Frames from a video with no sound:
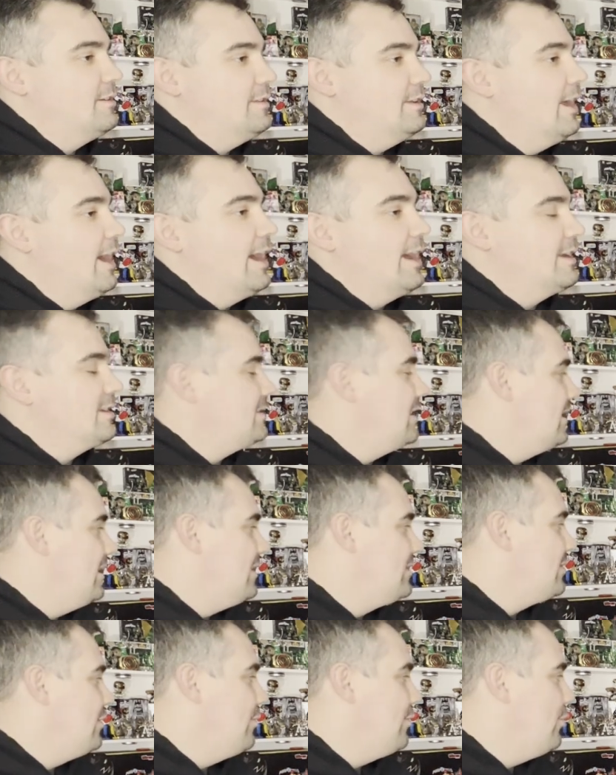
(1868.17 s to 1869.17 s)
Yeah, exactly. He
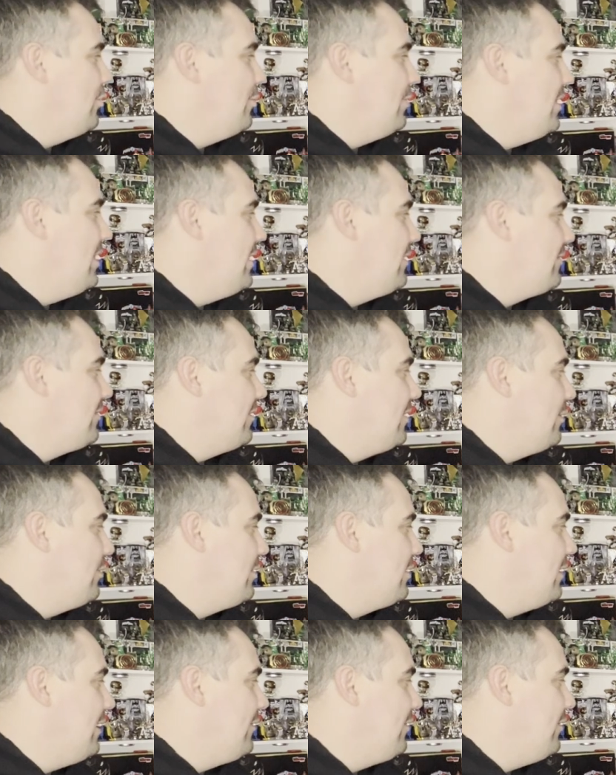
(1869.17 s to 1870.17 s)
has it going through OBS. Like we're
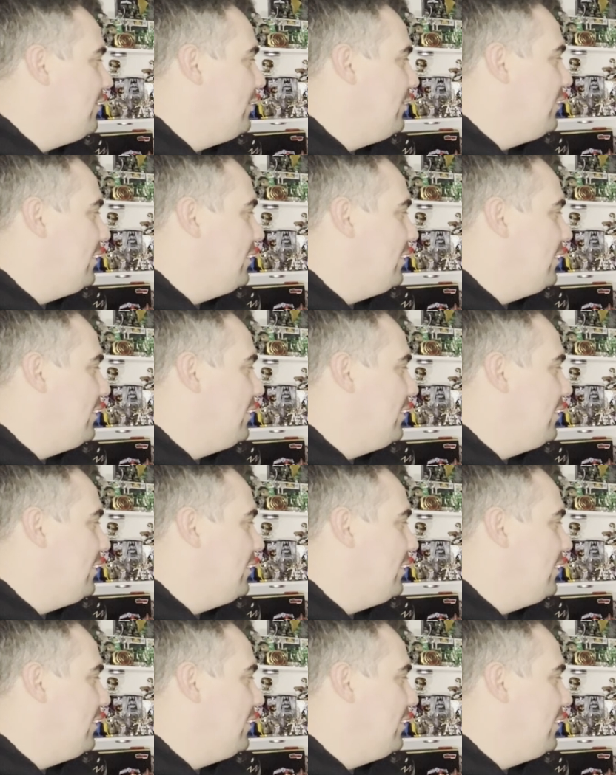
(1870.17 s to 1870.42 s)
gonna have to do it.